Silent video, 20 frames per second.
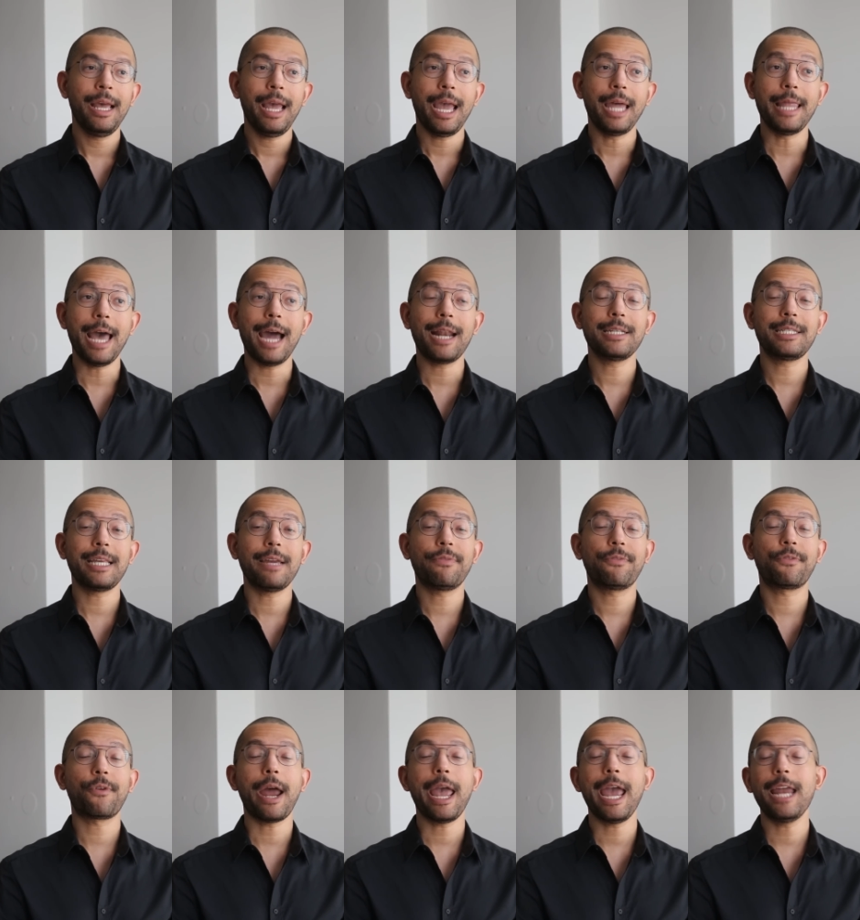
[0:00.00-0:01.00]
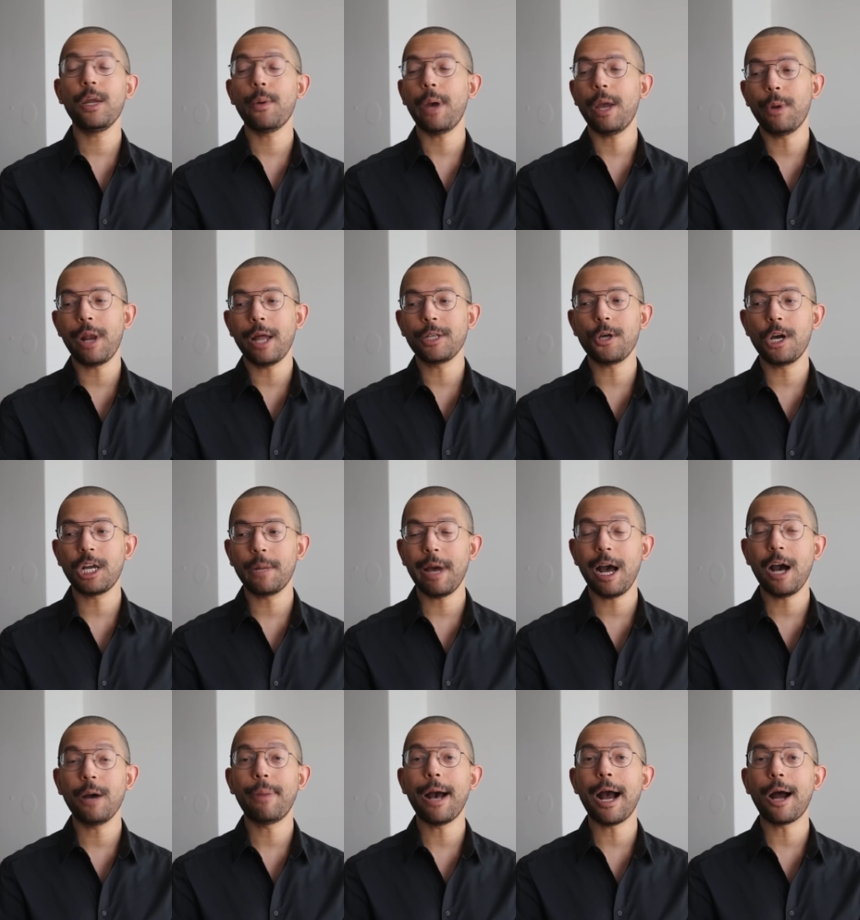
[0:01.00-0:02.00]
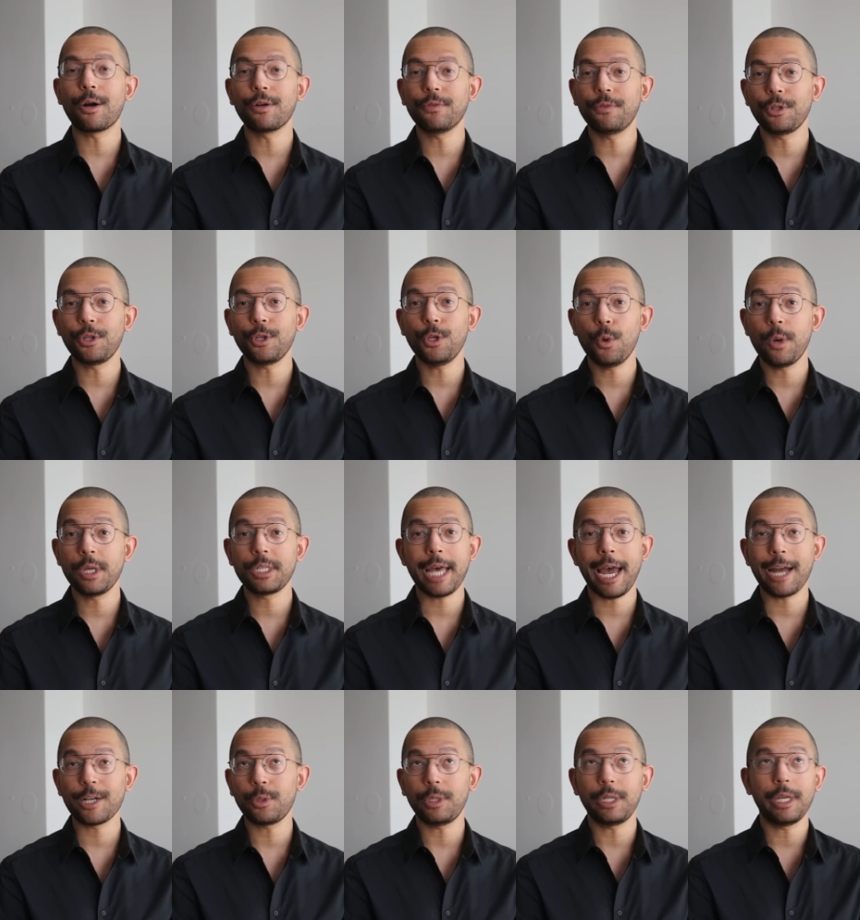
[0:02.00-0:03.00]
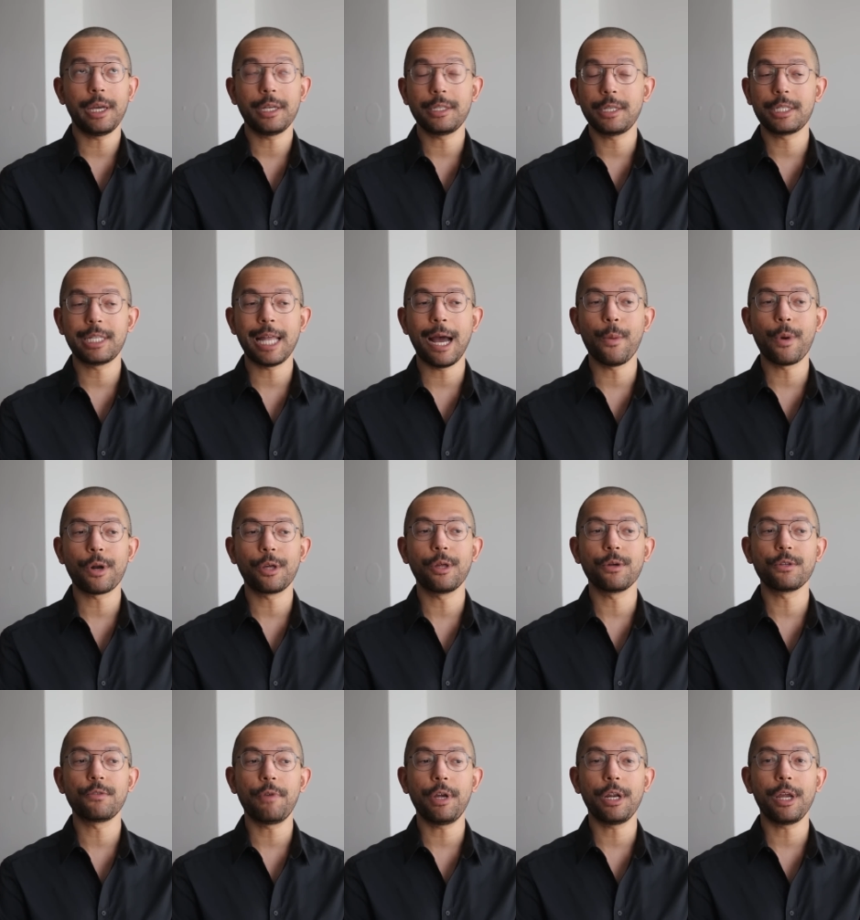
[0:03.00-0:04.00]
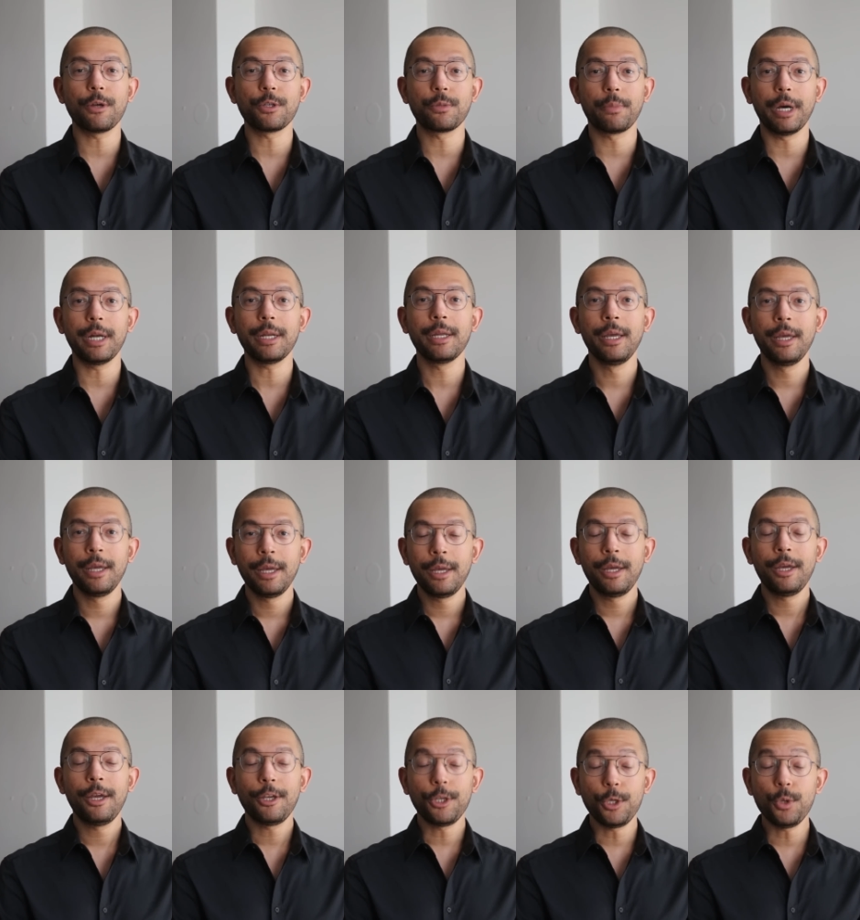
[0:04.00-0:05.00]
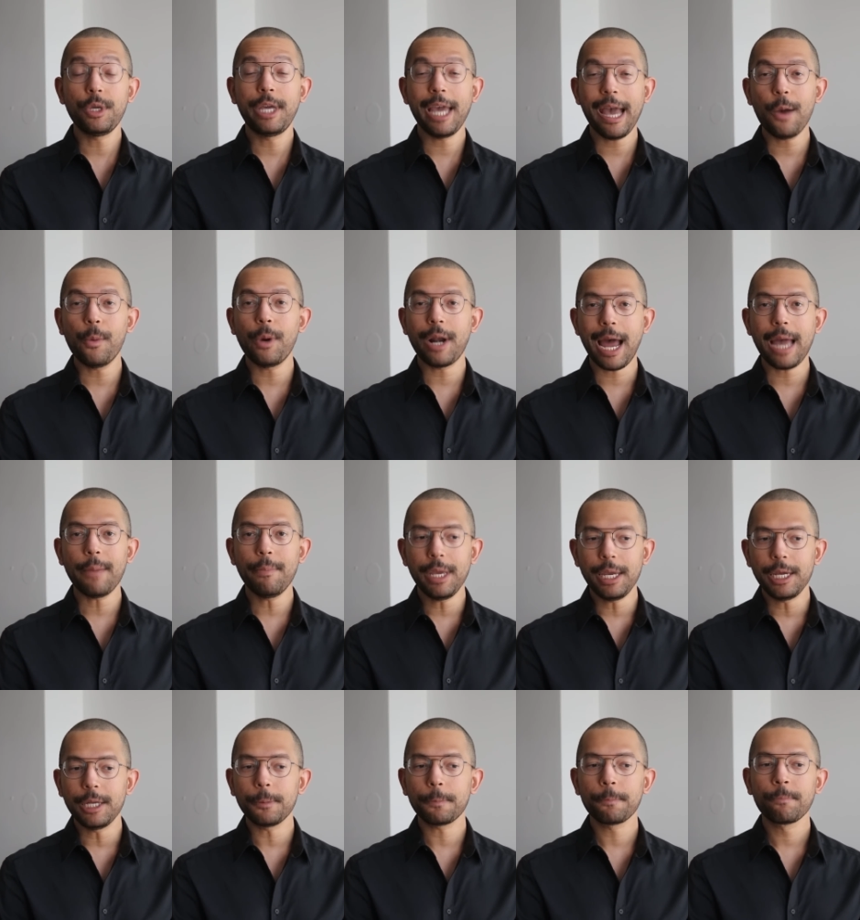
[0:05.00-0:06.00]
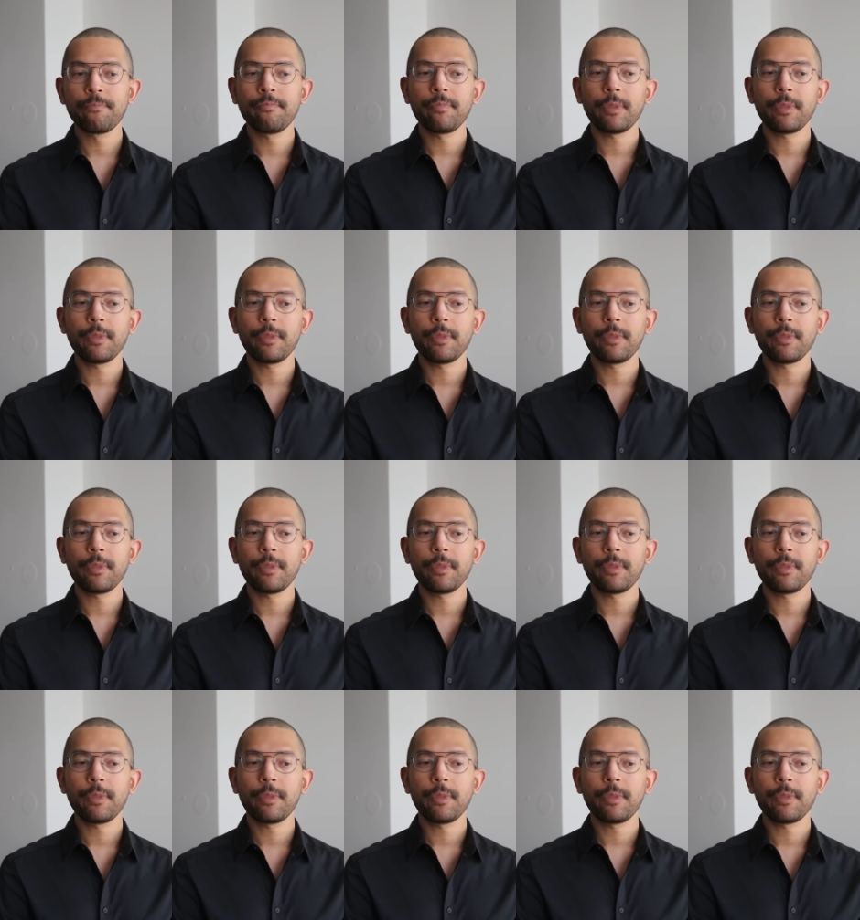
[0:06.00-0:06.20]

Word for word: And that is a anyway, we're not talking about how powerful the US actually is. It's not one of those videos, but you get what I mean.